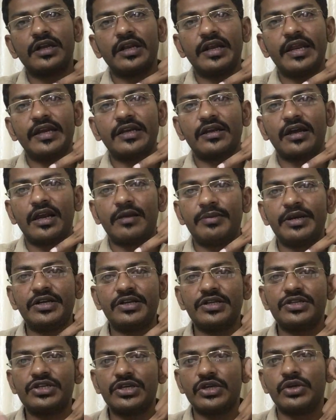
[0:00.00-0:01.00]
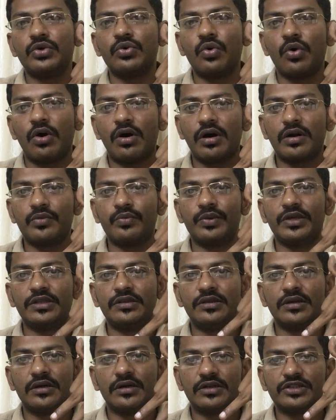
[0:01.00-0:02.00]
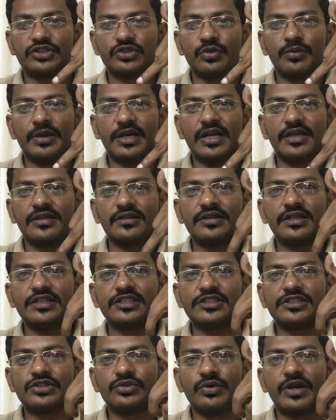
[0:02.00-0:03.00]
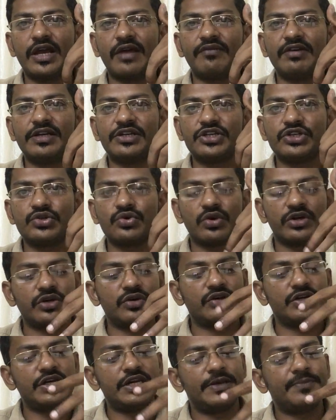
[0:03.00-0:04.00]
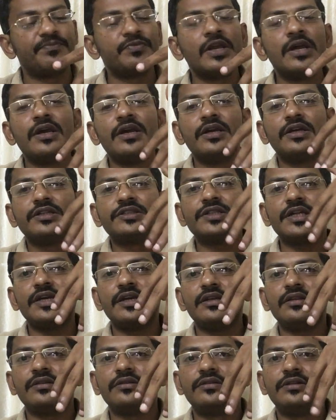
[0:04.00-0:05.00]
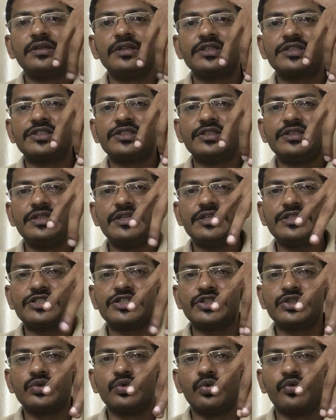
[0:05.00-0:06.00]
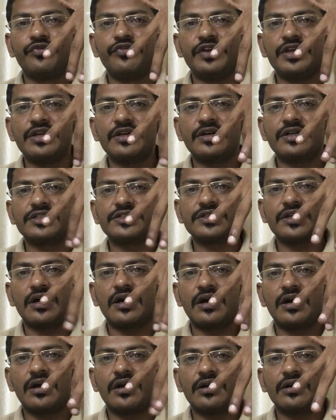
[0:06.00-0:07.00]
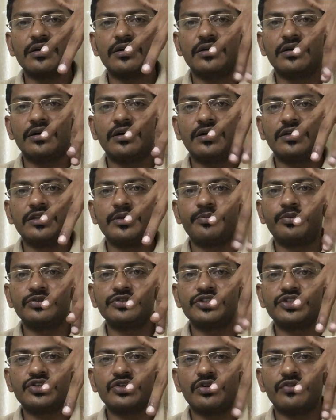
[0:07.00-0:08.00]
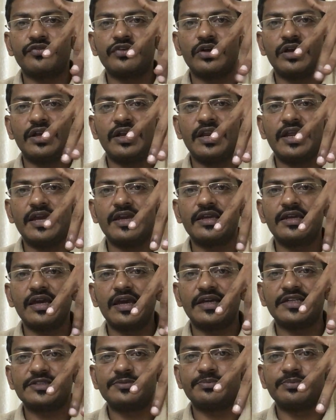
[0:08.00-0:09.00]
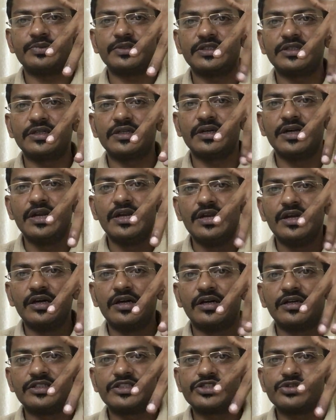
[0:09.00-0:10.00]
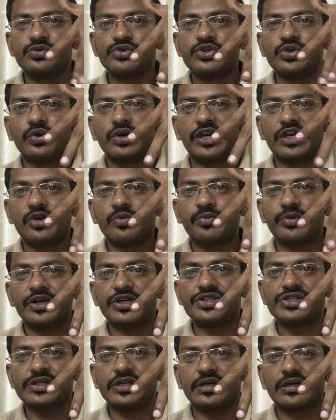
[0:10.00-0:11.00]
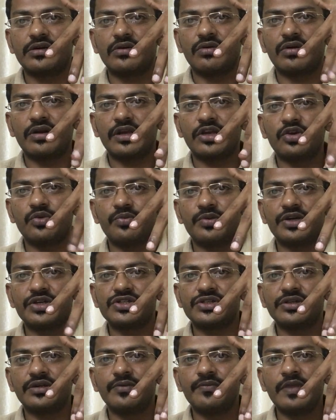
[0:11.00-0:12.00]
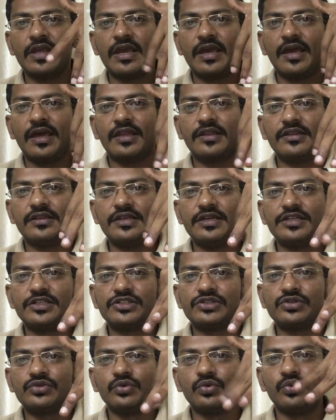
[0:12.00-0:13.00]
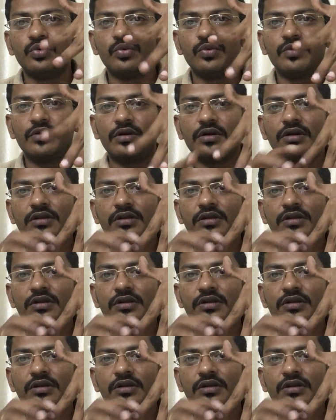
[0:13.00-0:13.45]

later I'll be teaching you on with so many other things. Today I will teach you on your knee. See, these two fingers are the position of your leg as per Sujok acupressure or acupressure, and these two